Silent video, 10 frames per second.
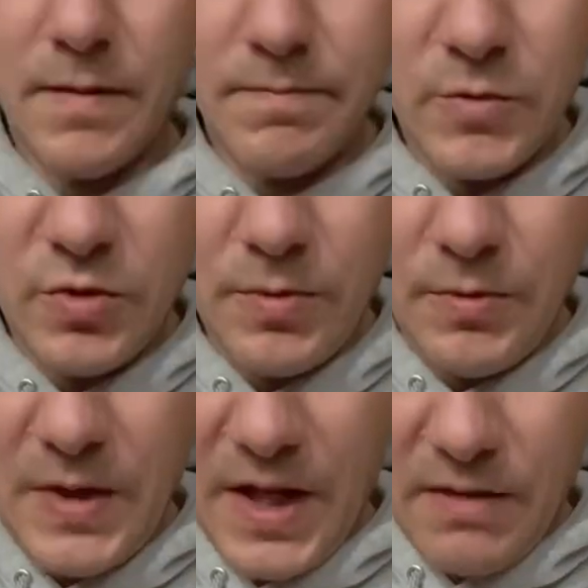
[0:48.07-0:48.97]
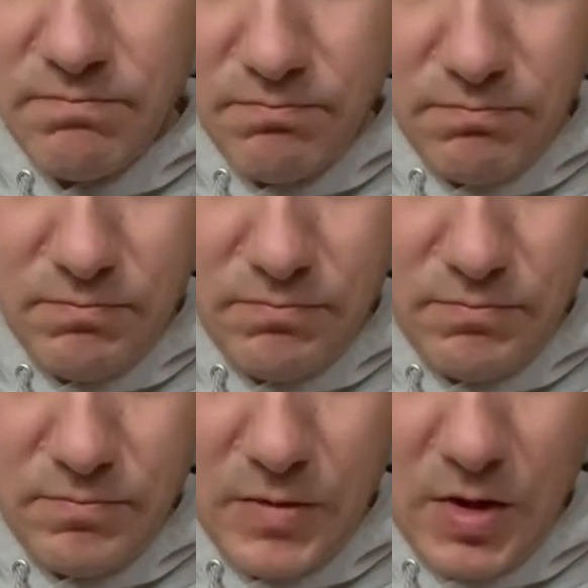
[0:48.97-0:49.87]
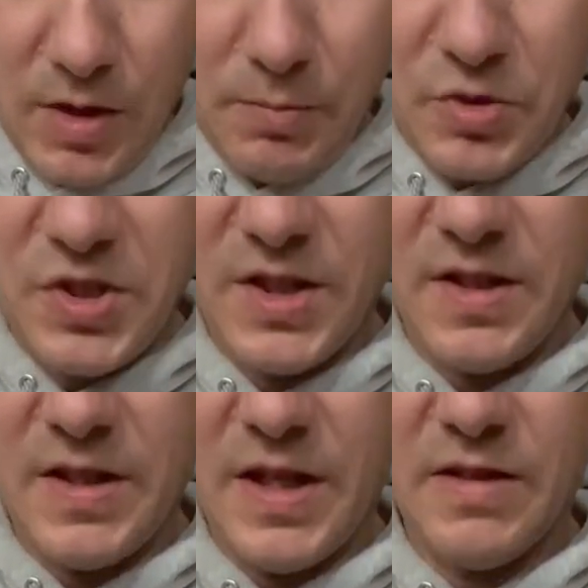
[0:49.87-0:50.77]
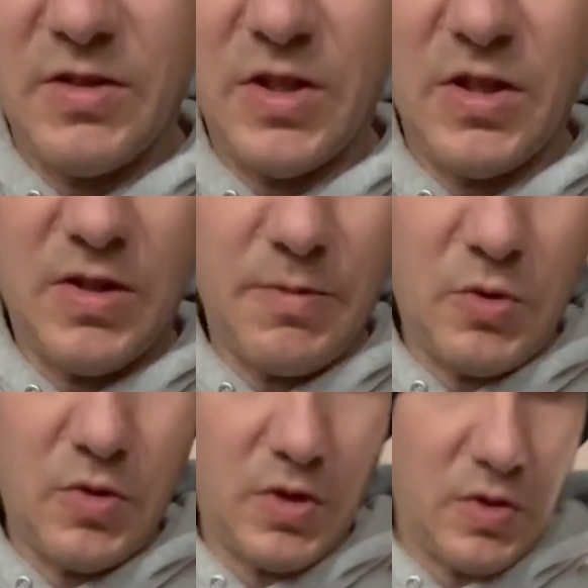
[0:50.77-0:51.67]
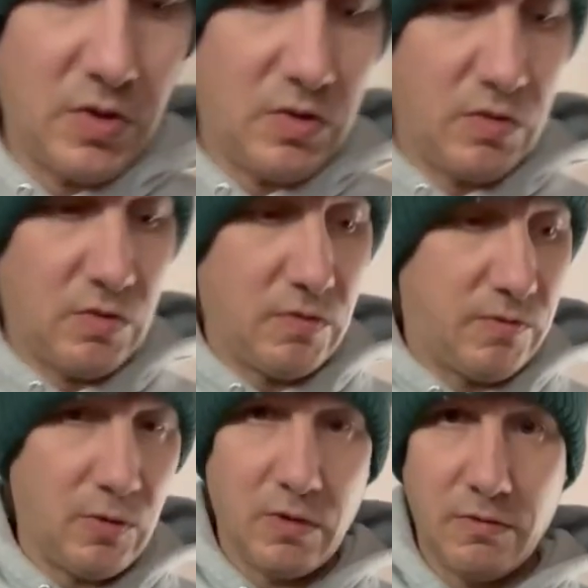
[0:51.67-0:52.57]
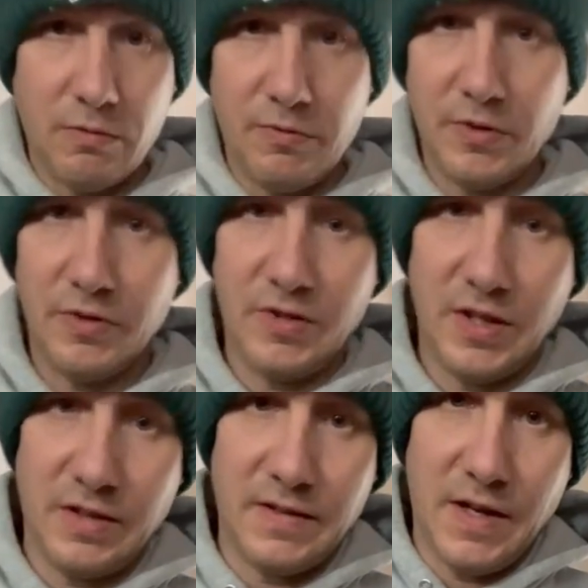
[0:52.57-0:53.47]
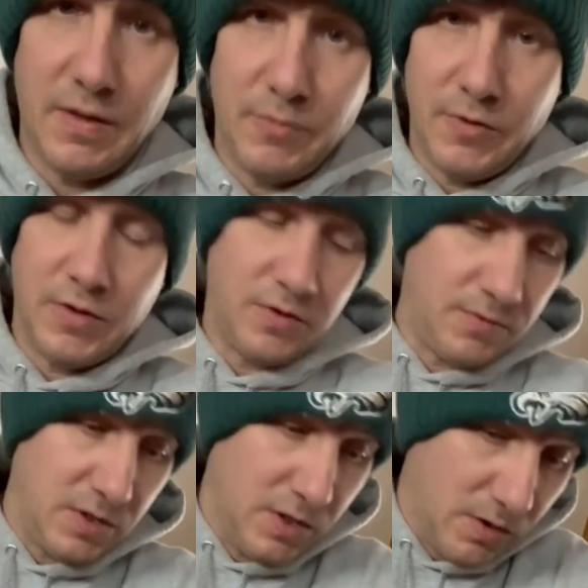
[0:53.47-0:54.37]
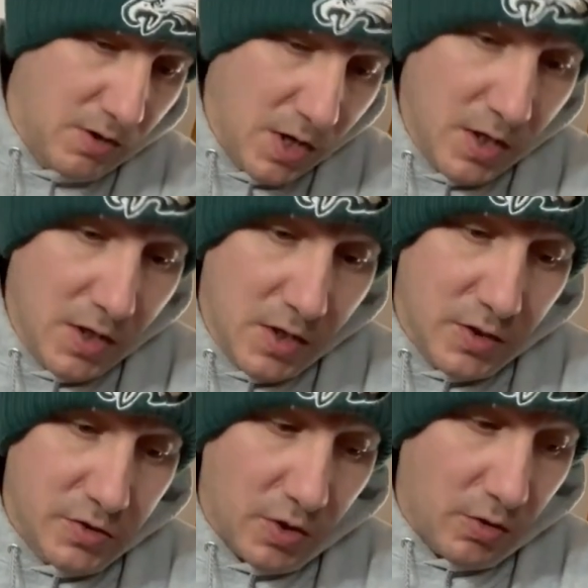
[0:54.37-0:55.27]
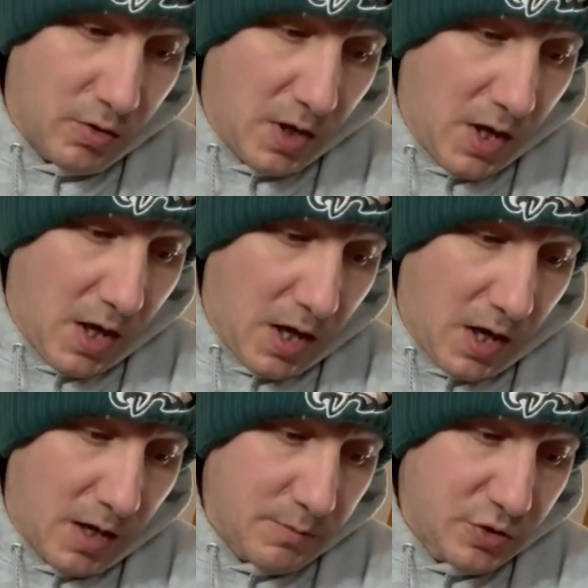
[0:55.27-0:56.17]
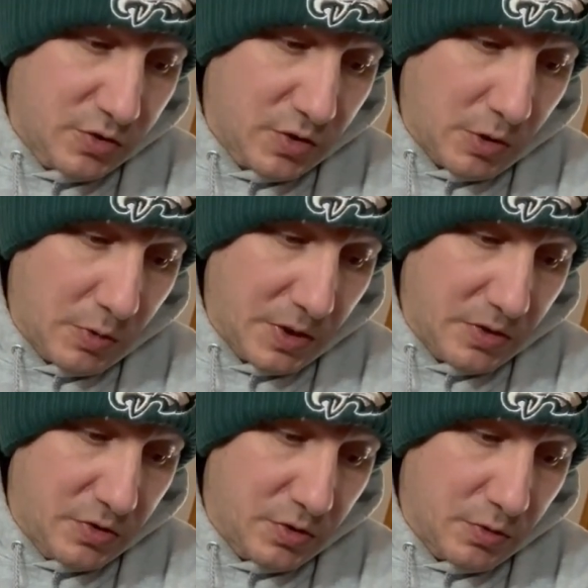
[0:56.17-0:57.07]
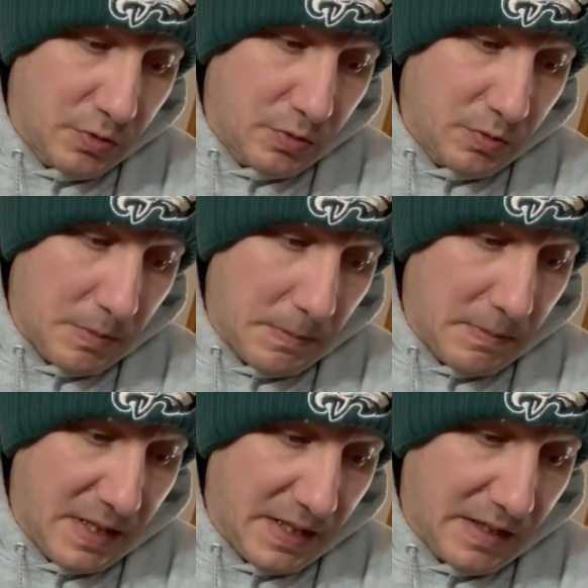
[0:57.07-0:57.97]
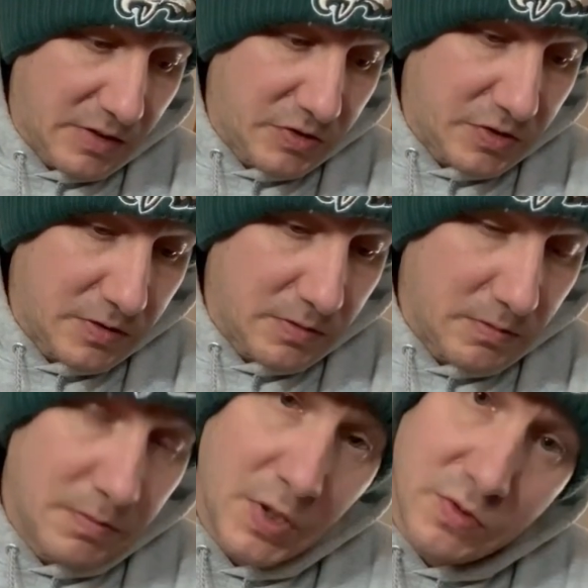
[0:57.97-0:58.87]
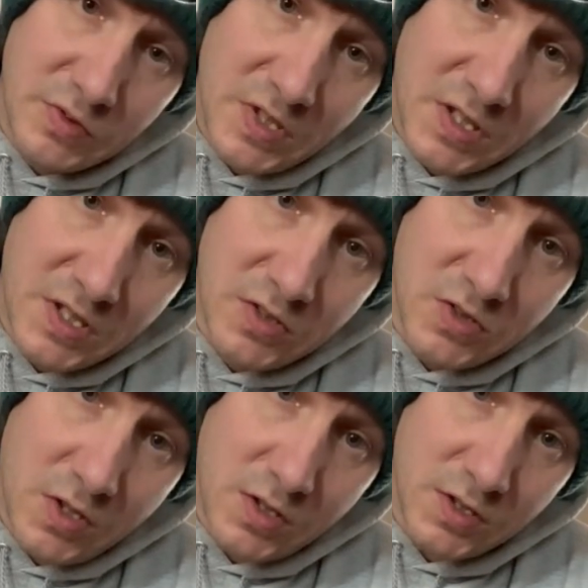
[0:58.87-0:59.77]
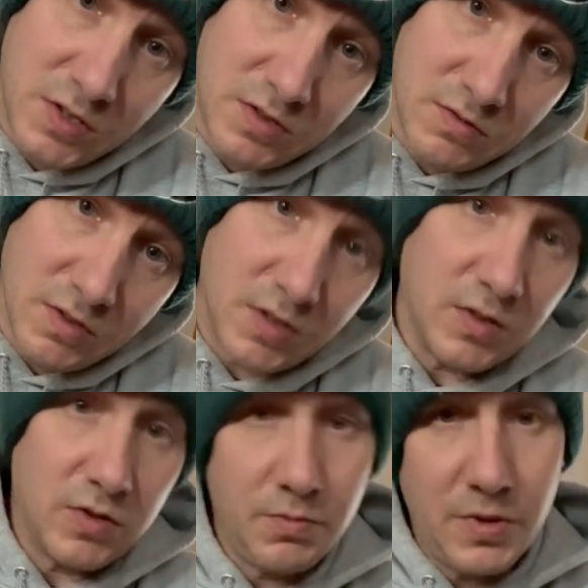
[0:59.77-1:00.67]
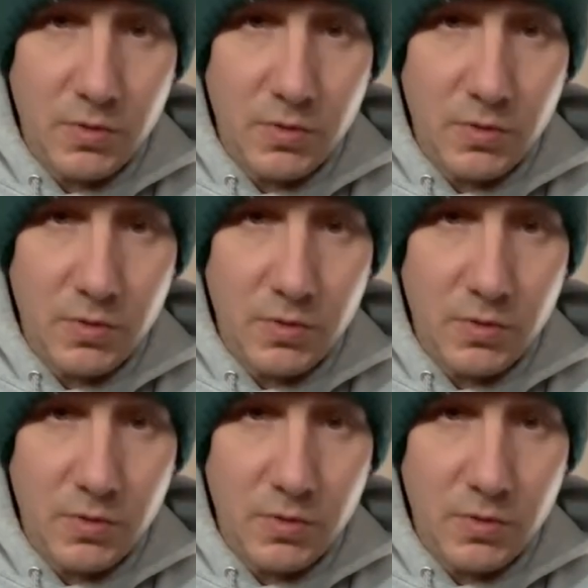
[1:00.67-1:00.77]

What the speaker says: So we've got a couple chicken thighs here. I'm only going to do 4 of them for the sake of time for this video. So I'm just going to mix bone sucking sauce, a little bit of